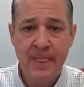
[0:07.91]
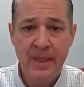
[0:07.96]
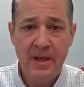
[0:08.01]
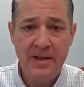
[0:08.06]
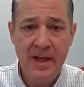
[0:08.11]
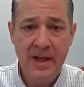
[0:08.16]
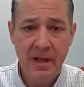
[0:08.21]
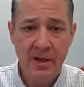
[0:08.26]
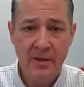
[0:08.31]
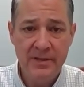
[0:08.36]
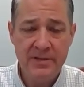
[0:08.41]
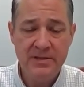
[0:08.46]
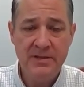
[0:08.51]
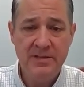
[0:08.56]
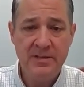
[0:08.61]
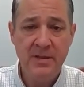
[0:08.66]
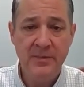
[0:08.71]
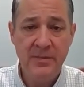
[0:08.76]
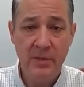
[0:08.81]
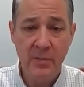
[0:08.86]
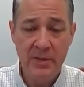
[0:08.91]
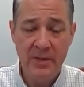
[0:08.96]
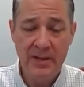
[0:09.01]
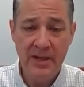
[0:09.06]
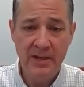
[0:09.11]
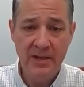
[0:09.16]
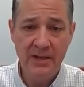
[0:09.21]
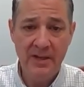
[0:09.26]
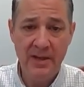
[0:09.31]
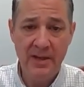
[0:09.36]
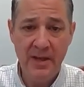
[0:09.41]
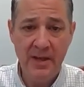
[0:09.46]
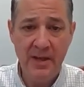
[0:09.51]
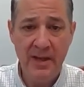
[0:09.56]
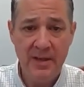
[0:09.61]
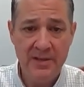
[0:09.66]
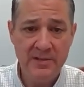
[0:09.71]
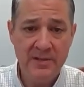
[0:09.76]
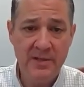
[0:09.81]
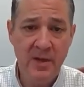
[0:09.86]
Now, this is something we get
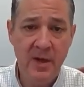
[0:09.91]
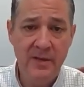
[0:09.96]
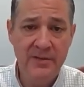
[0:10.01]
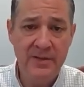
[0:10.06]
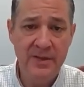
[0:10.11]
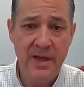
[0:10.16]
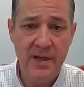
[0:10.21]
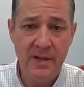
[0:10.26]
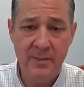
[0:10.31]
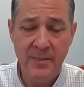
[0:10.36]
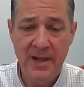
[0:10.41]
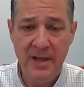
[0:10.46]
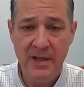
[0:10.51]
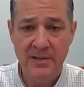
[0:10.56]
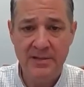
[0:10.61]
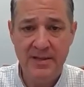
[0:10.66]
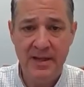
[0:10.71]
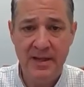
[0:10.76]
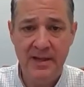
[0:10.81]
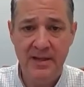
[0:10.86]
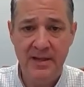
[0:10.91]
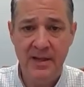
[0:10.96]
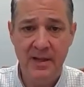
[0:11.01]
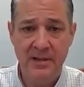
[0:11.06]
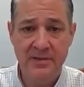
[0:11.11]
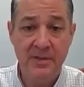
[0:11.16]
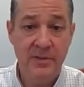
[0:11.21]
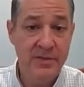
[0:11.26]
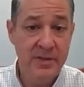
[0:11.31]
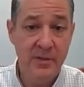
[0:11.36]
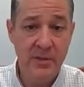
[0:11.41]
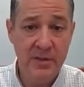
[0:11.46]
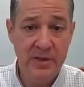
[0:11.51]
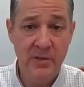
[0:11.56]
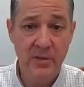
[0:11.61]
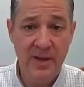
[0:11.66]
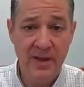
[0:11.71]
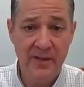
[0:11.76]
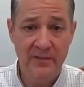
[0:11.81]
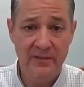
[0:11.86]
asked an awful lot about and uh, something we
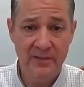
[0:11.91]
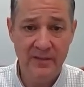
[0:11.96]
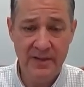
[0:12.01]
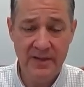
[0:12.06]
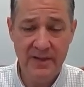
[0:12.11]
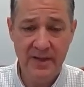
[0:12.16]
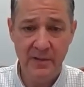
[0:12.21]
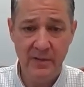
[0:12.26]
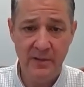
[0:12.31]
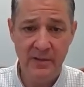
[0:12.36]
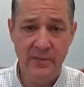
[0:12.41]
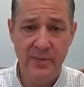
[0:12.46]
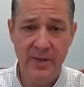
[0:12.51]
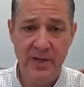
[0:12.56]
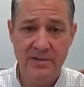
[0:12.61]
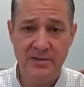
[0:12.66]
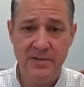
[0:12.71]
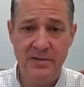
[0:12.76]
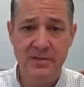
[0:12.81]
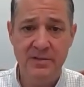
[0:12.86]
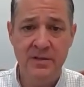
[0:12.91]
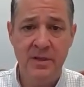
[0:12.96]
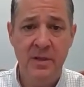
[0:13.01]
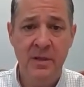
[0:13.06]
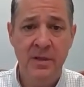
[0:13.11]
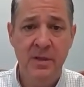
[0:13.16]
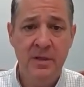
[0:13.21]
do every day with patients.